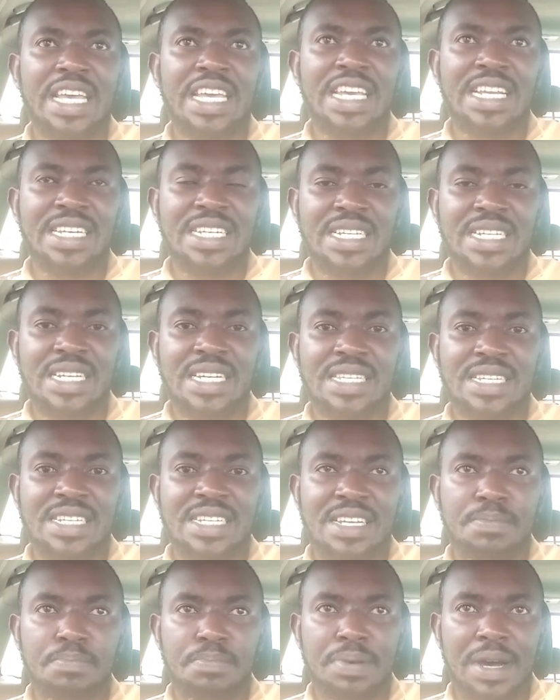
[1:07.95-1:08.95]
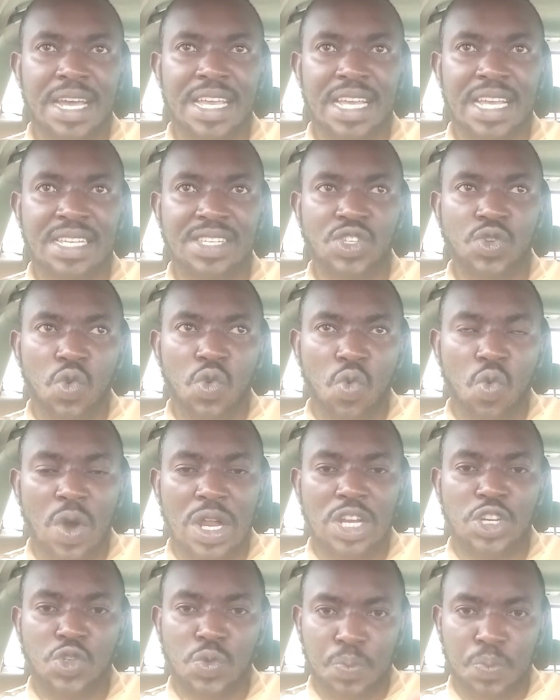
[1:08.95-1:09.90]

interested buyers who want